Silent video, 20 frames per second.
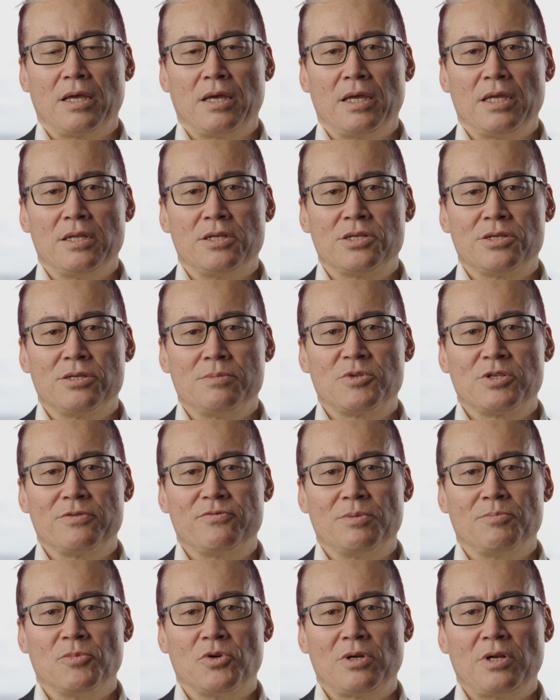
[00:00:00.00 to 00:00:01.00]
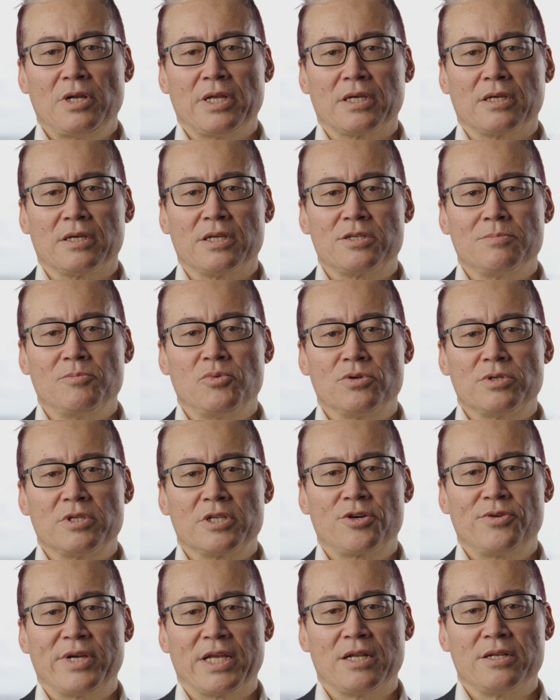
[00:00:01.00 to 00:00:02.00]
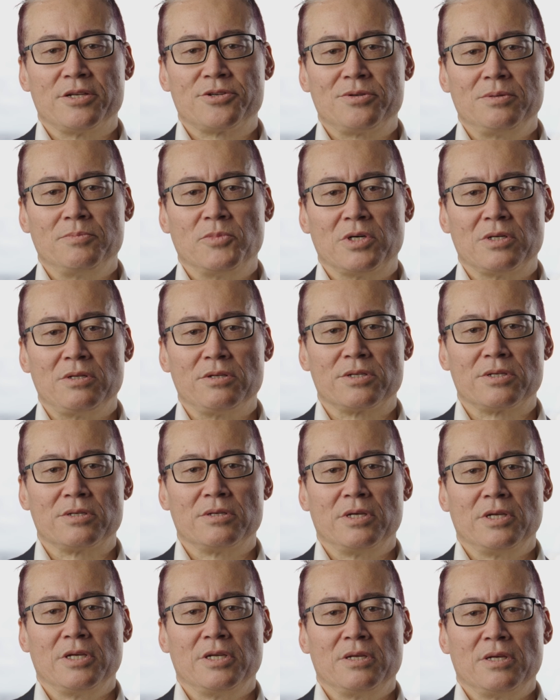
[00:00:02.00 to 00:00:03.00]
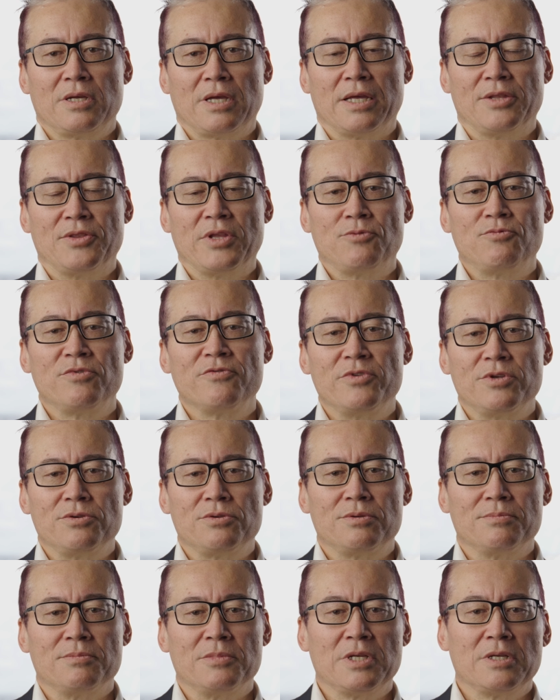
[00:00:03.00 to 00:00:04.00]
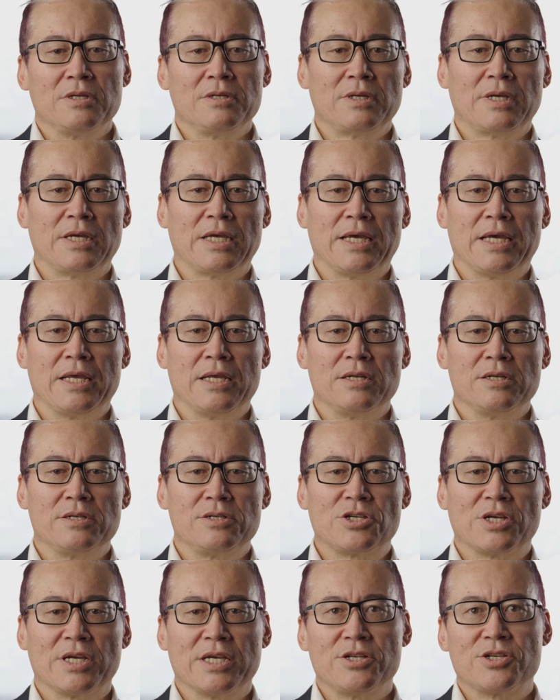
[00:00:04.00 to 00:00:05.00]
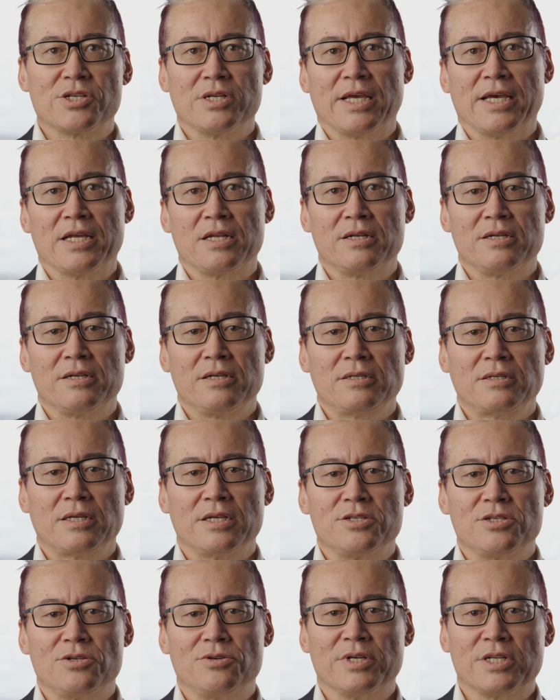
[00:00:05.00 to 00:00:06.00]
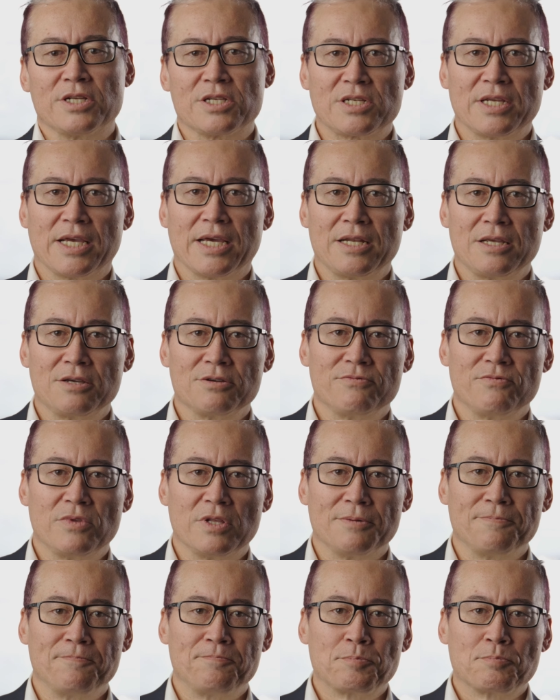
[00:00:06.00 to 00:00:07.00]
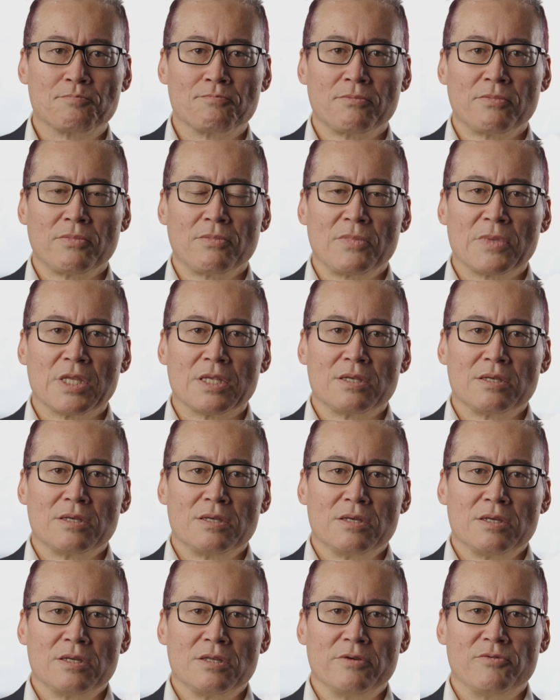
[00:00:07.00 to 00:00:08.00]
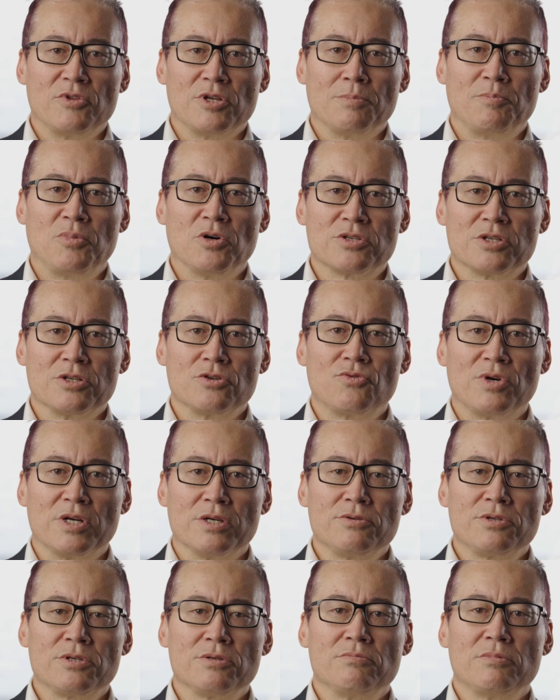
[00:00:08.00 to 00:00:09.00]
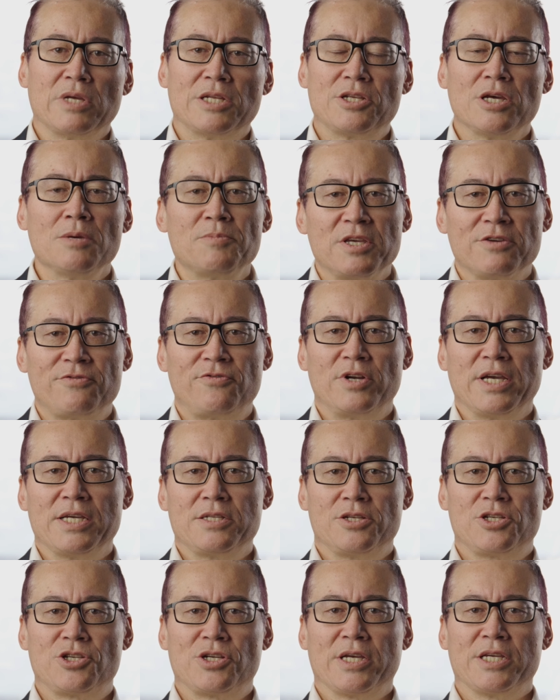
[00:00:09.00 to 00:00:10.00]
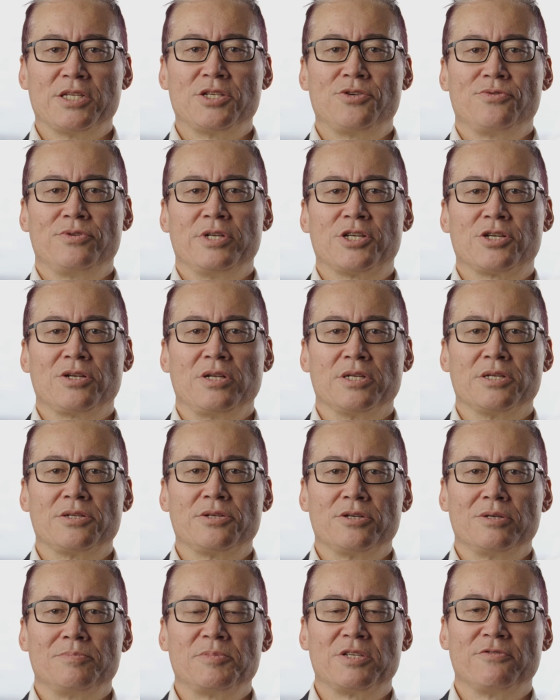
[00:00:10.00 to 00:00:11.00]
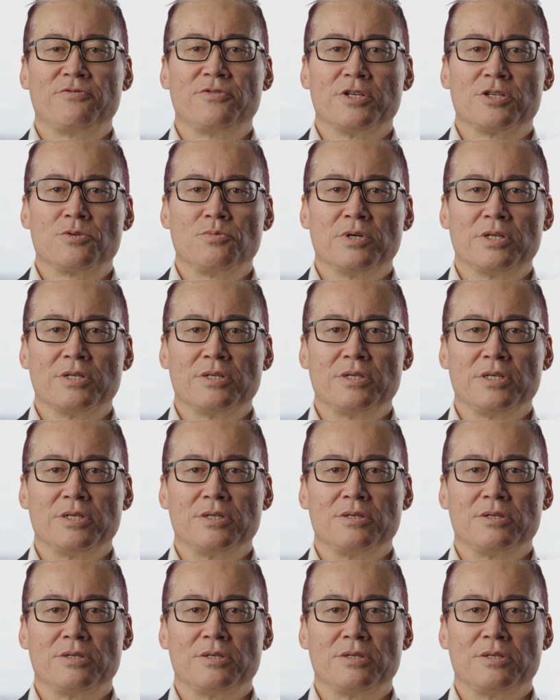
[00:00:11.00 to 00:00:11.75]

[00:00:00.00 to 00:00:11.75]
in terms of the modelling, it's important to create initial models and then review them and change and edit as your understanding of the deposit grows. And don't be afraid to change your initial interps. The first one